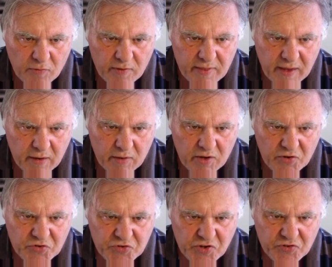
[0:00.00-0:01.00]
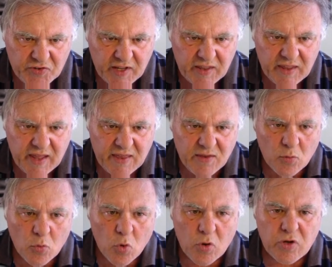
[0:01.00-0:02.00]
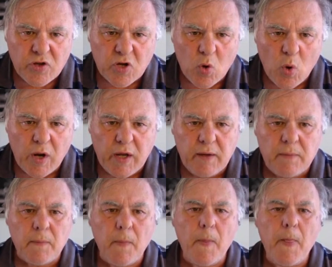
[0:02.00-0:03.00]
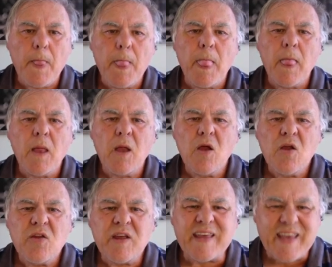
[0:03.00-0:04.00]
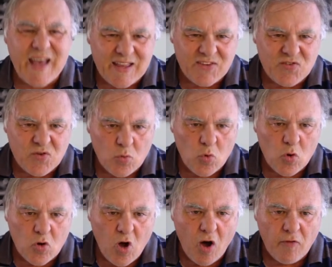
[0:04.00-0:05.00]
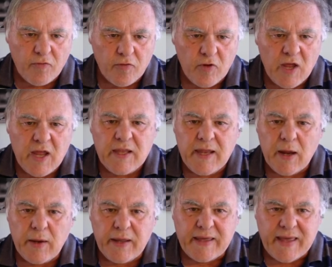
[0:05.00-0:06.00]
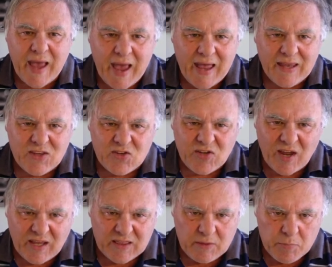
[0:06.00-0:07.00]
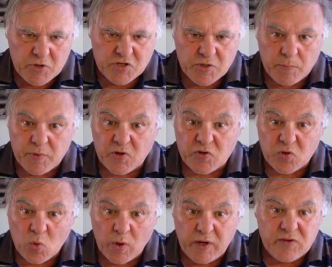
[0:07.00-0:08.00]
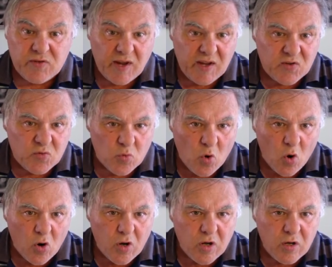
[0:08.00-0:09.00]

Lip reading: there and assisting the other rook and the queen. It cuts the rook off. Now, he can't take the bishop because queen takes rook,